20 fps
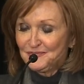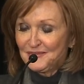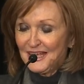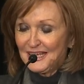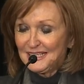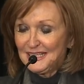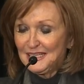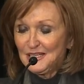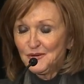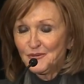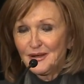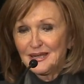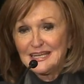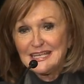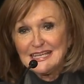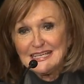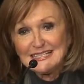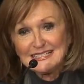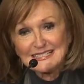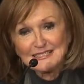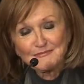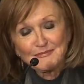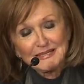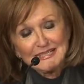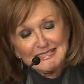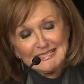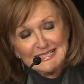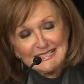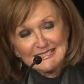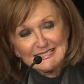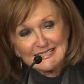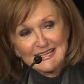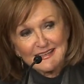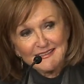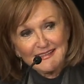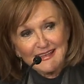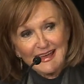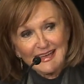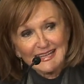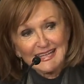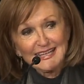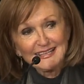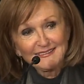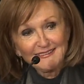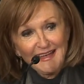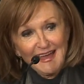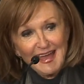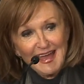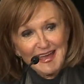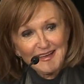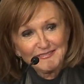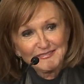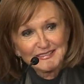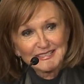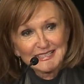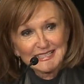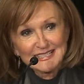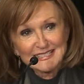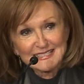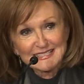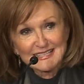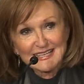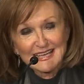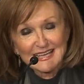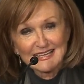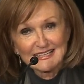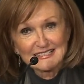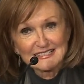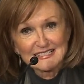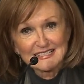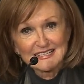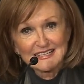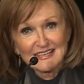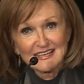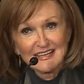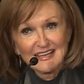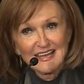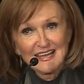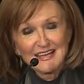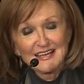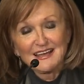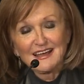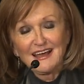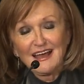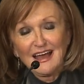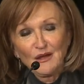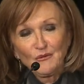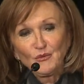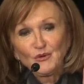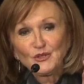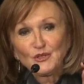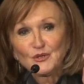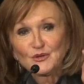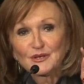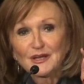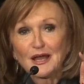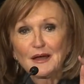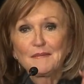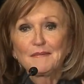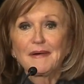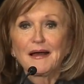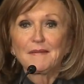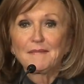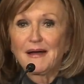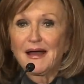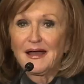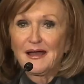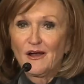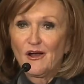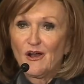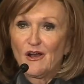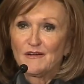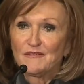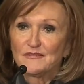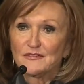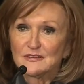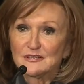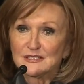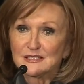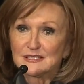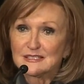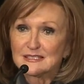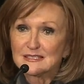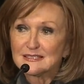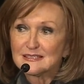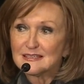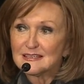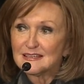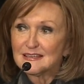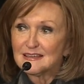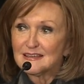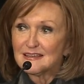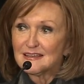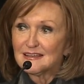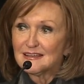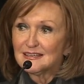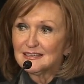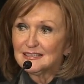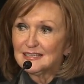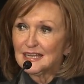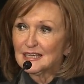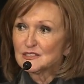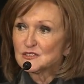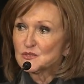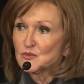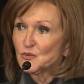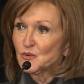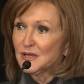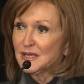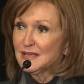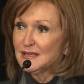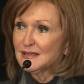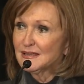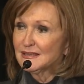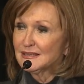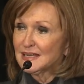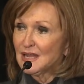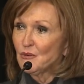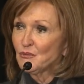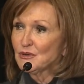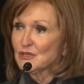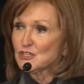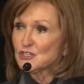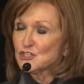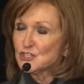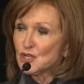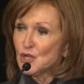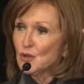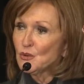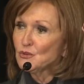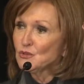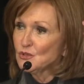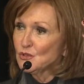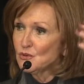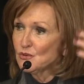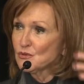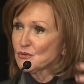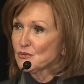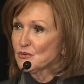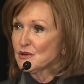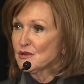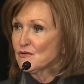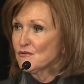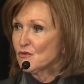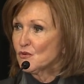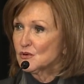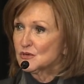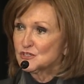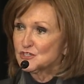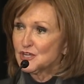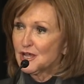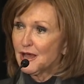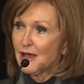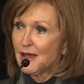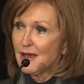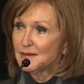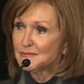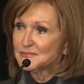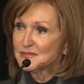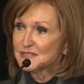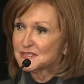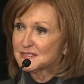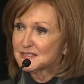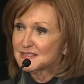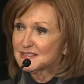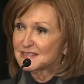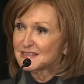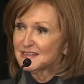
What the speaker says: At any rate, but he didn't say that. He laughed and he said, I want you to come by my office next week, and I want to show you 3 or 4 jobs.